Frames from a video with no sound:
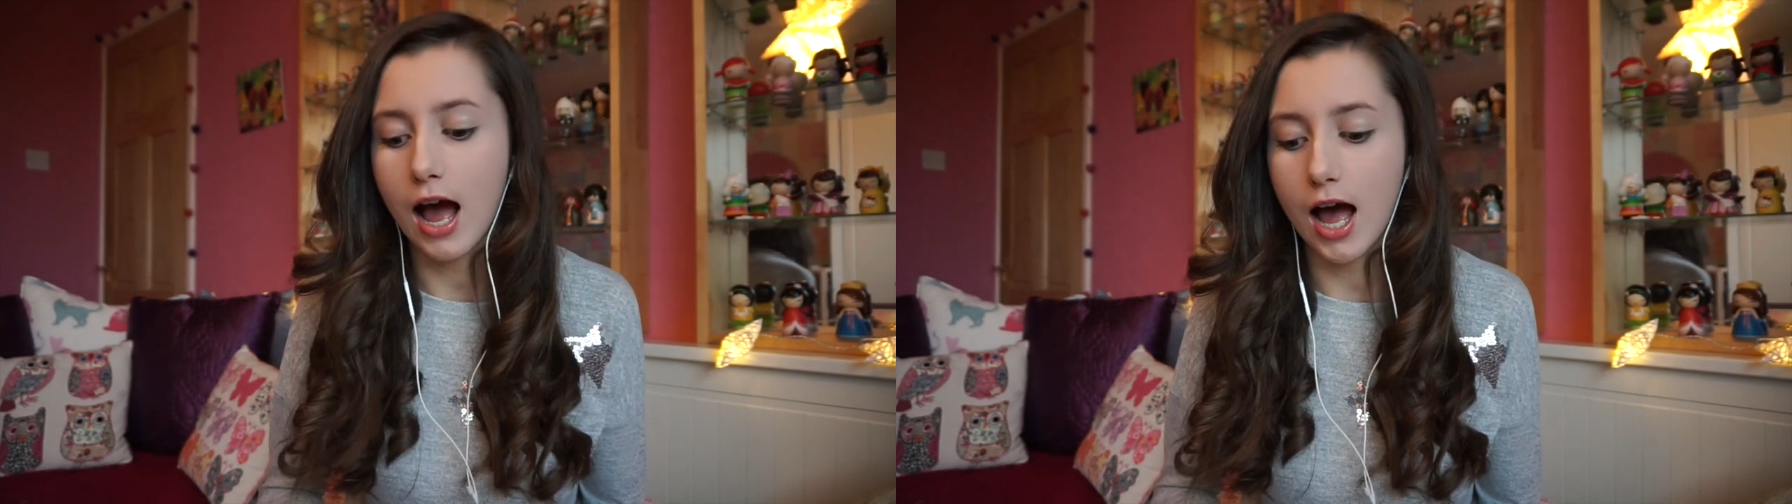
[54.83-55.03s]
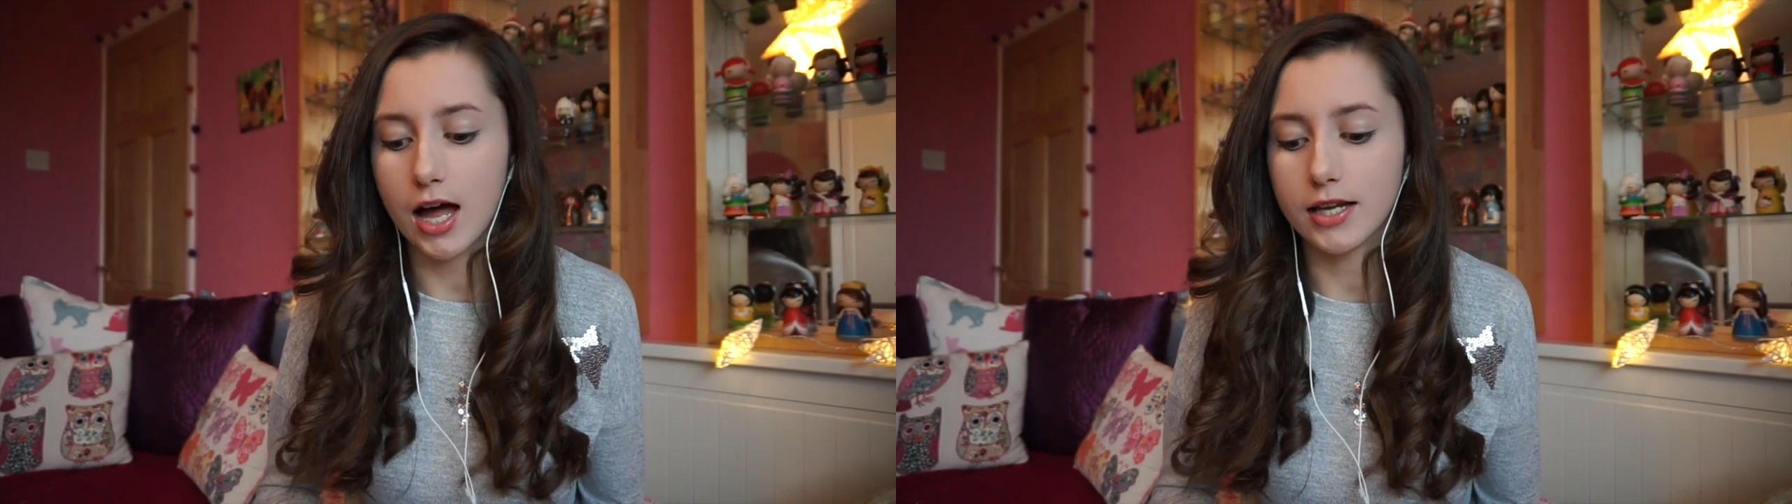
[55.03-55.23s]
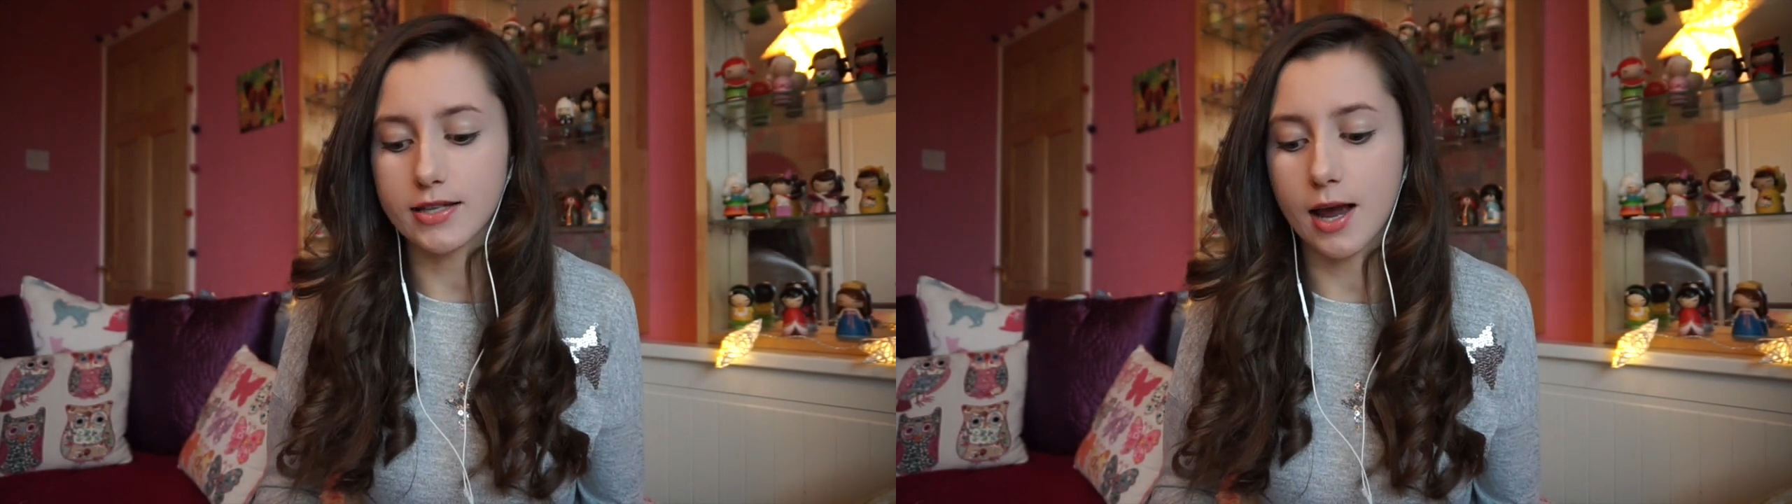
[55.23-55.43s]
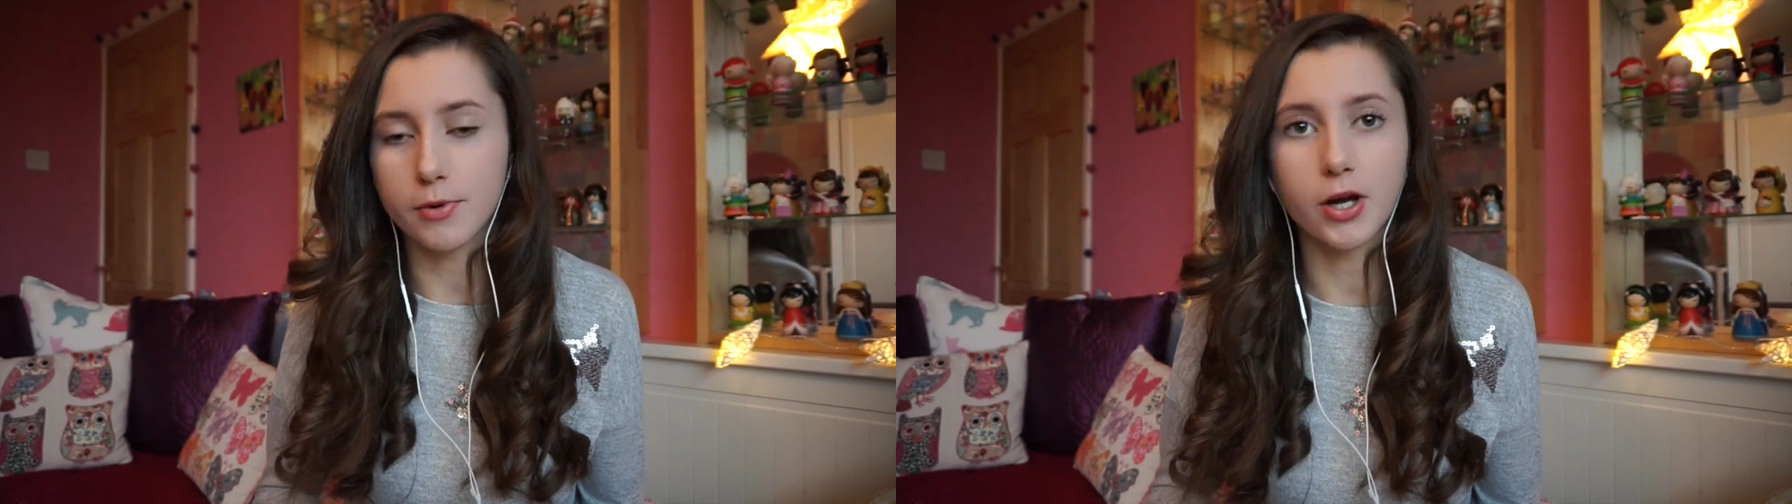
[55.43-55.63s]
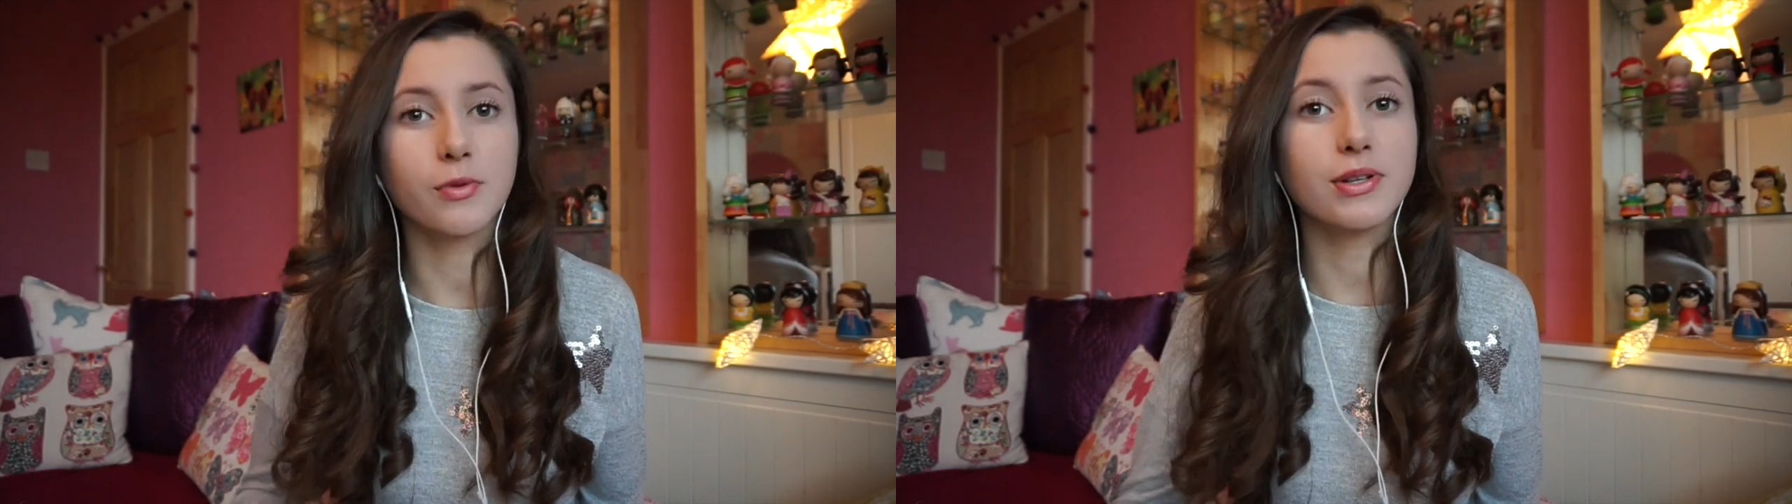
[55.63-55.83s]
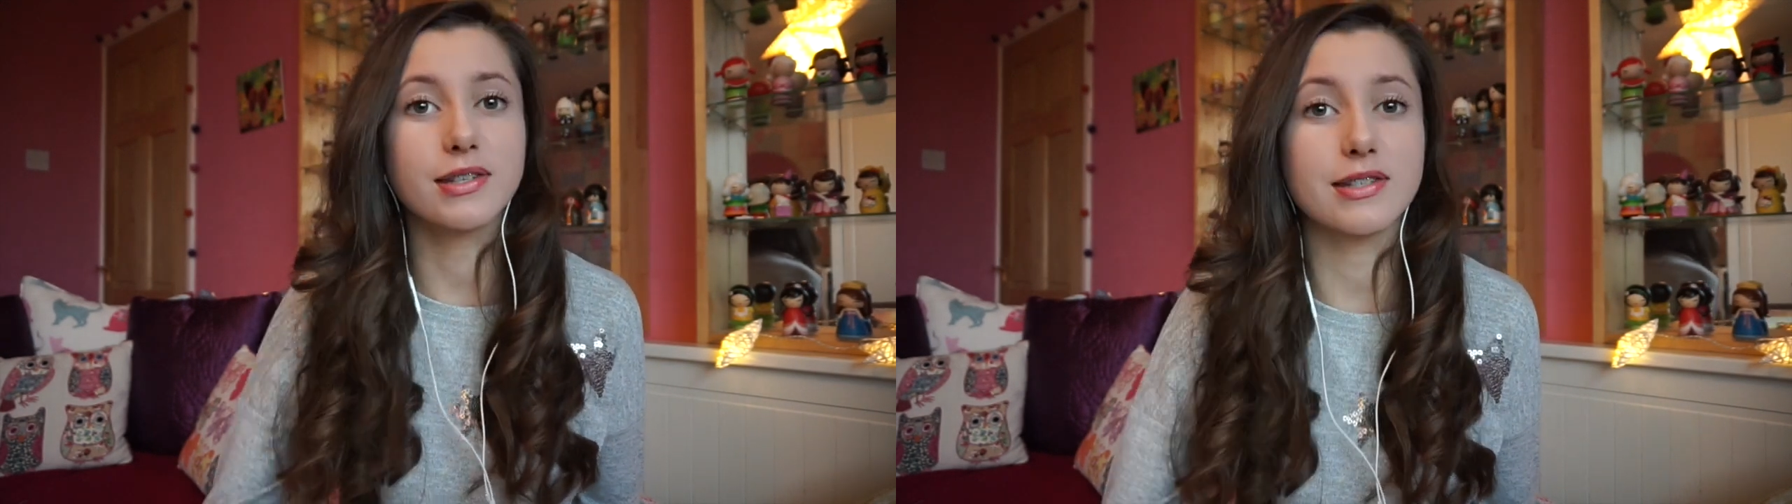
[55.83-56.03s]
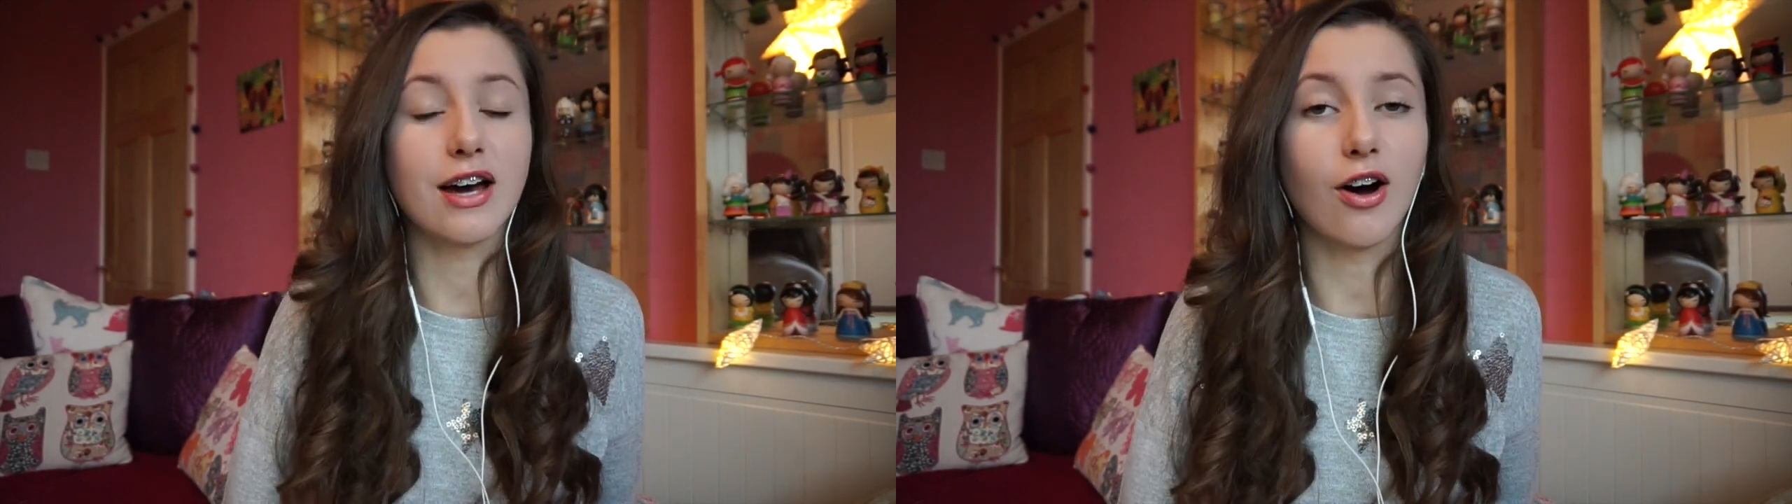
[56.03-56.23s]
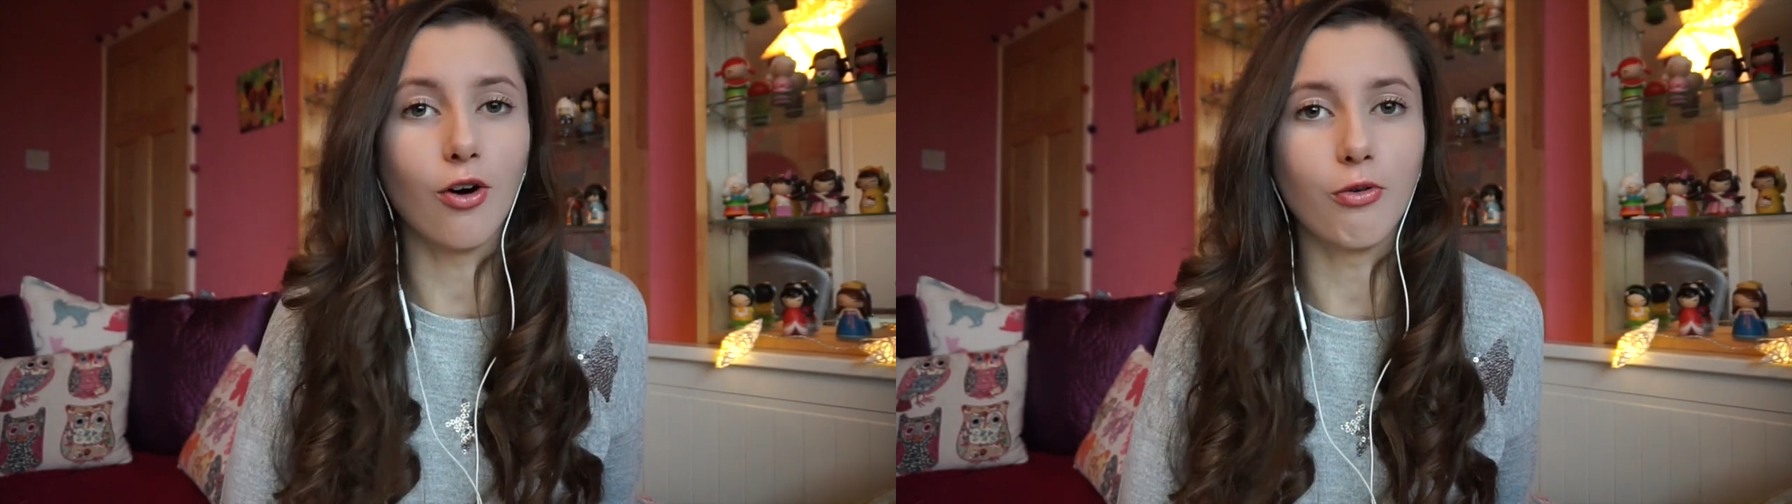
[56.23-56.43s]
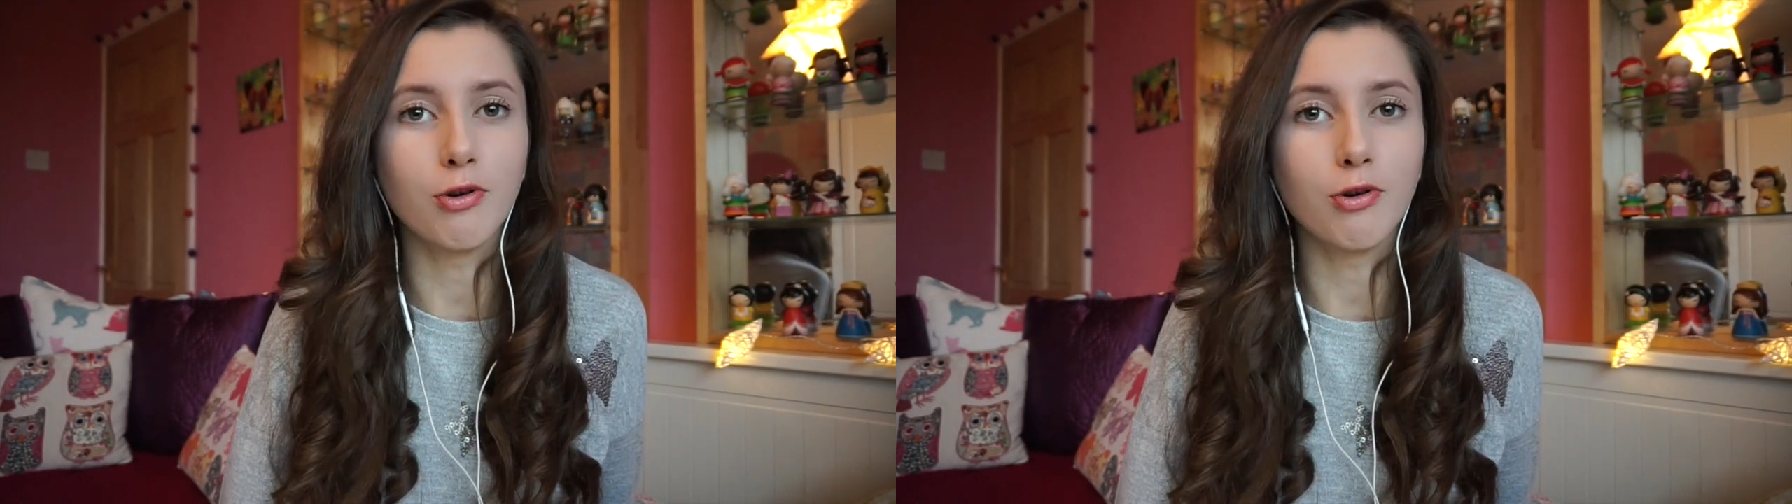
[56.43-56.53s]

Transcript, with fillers: And I'm going to start off